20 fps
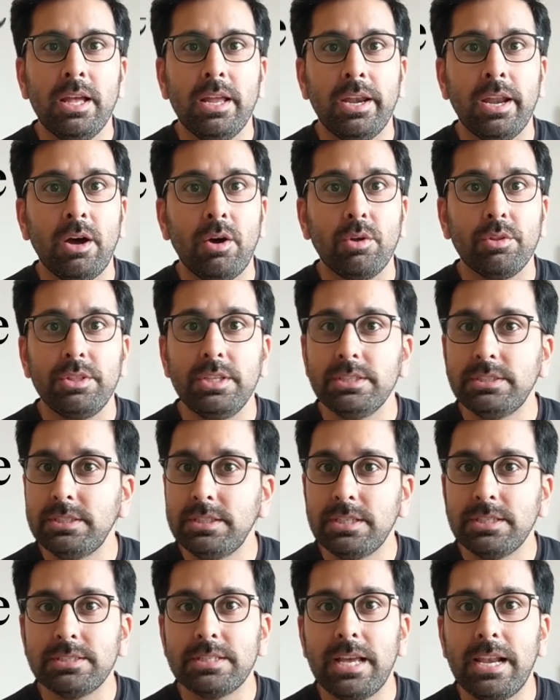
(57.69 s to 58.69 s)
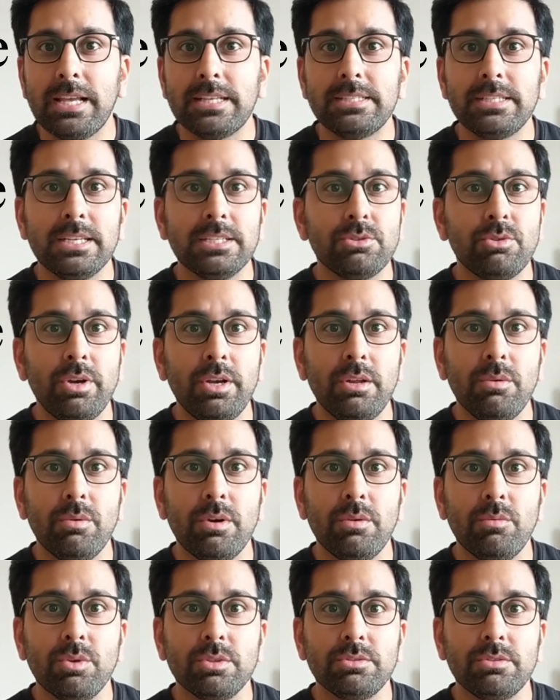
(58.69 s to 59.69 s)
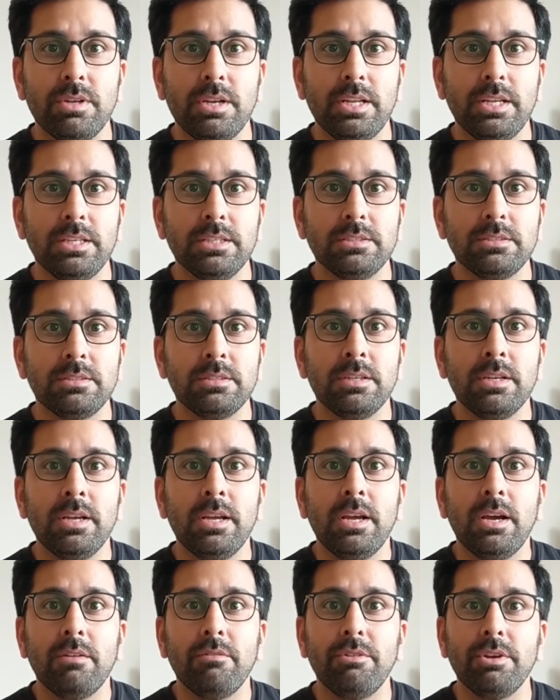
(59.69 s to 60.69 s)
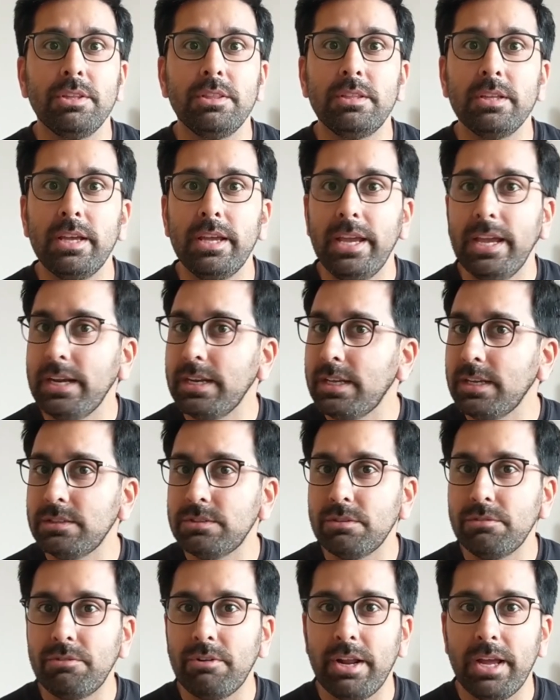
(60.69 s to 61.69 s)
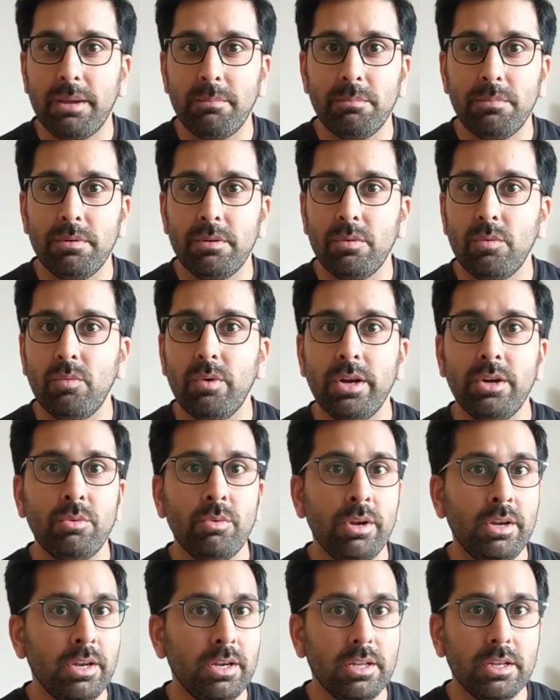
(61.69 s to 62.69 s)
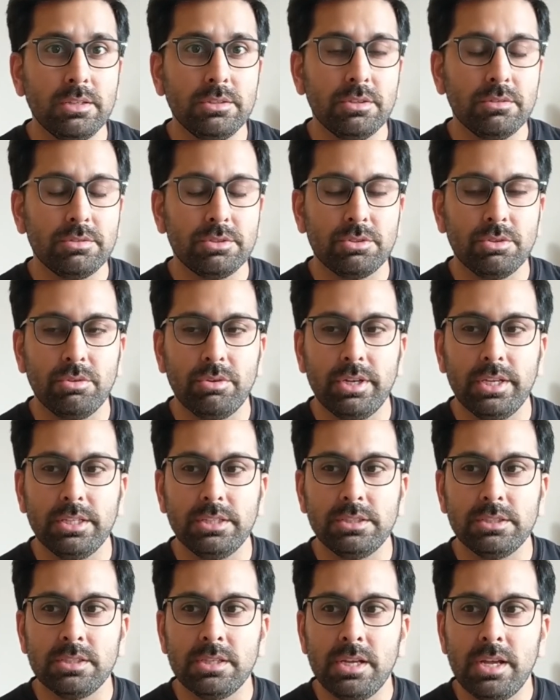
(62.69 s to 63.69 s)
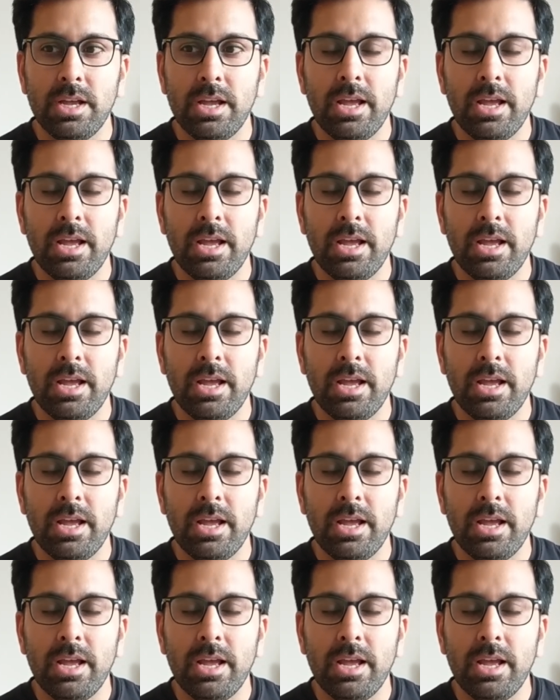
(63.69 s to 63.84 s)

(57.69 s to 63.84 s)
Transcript: Now this year's Galaxy S21 was released with 8 gigs of RAM, 120 gigs of storage